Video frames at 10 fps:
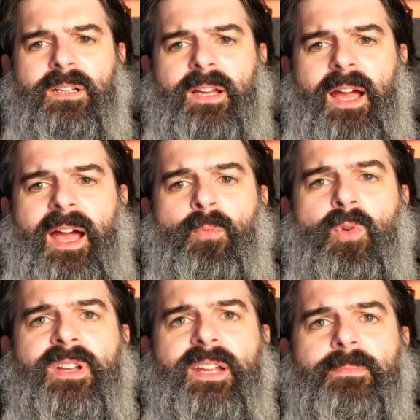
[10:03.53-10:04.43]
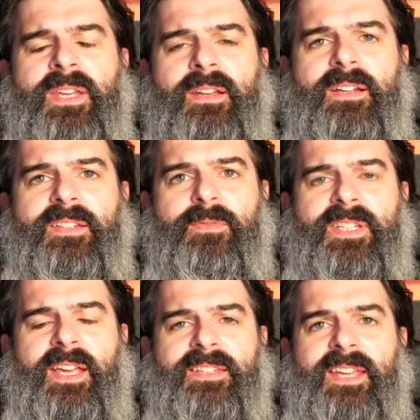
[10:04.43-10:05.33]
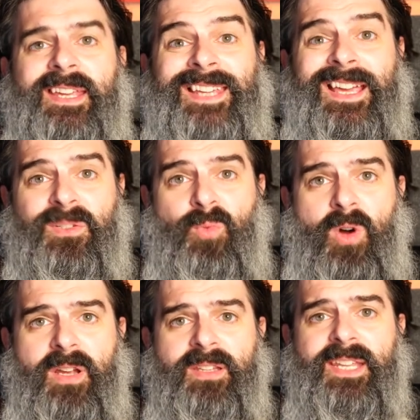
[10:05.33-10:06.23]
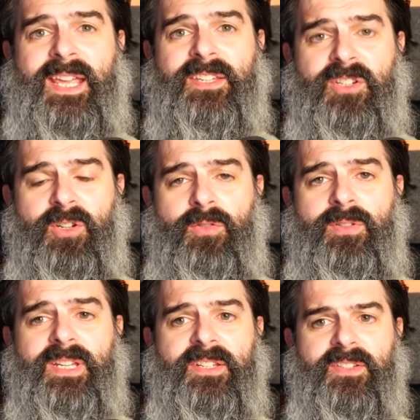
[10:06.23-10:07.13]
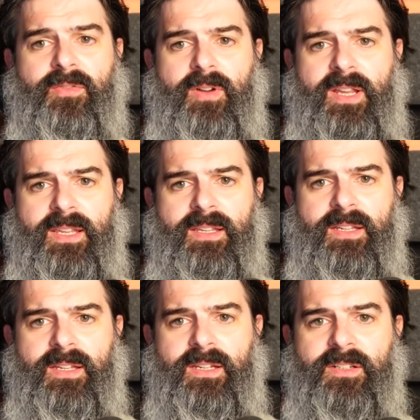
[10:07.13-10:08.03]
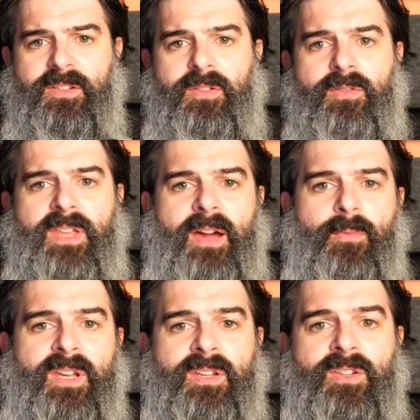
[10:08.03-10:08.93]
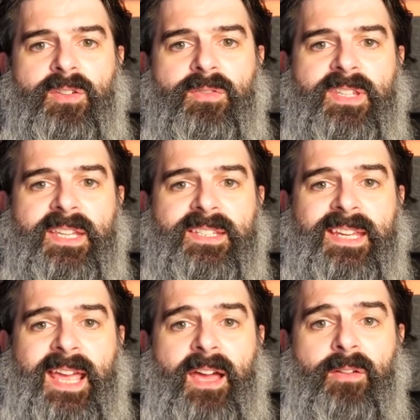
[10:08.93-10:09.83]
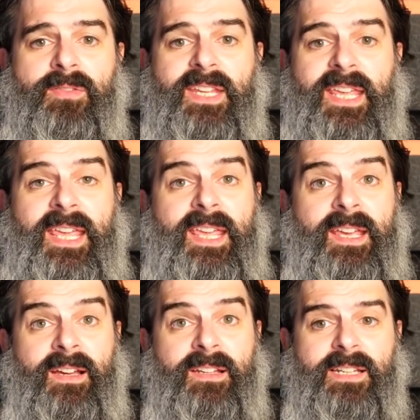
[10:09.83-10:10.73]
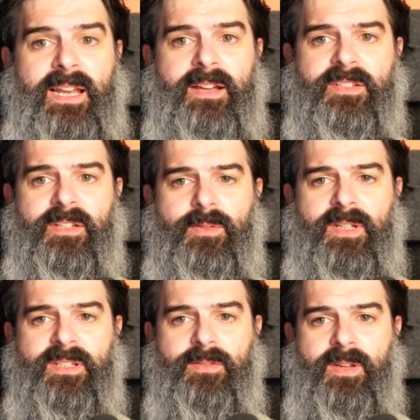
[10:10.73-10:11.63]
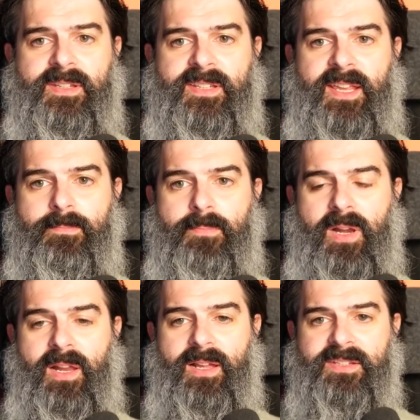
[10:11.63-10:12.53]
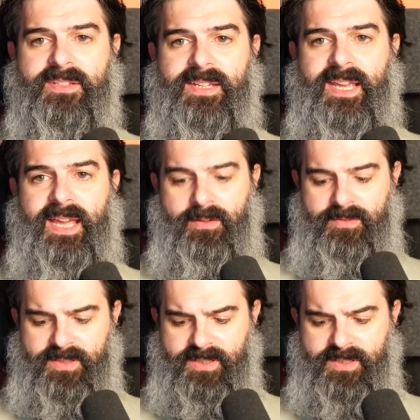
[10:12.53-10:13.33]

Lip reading: And wouldn't it be nice if we said, say, test 1, test 2, test 3? To do that, we can use this count here to allow us to do it. So I can say plus count.